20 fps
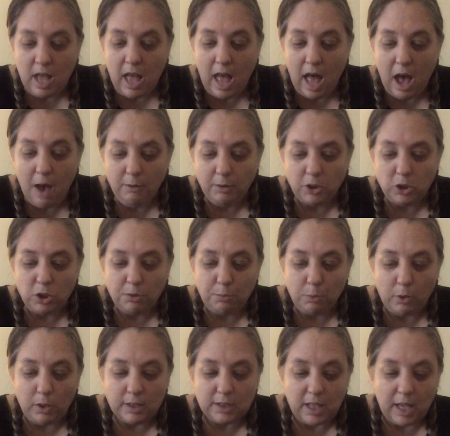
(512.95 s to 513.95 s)
"How would you
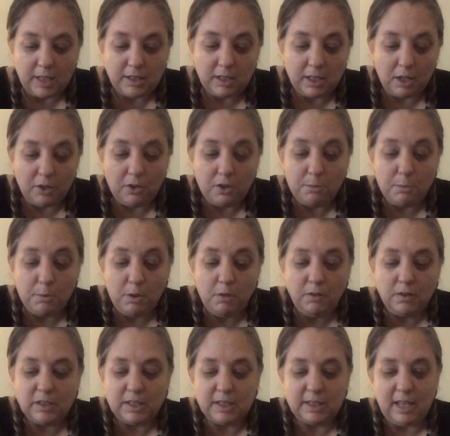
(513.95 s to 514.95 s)
boys like to go to the
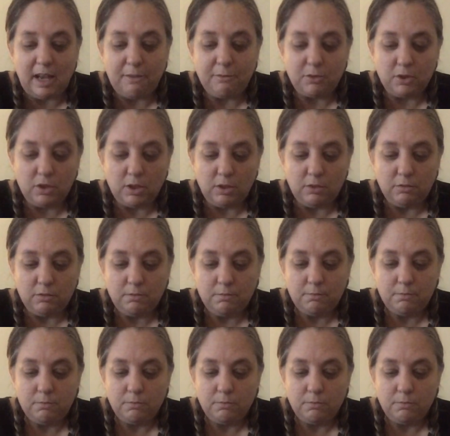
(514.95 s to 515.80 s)
movies this afternoon?"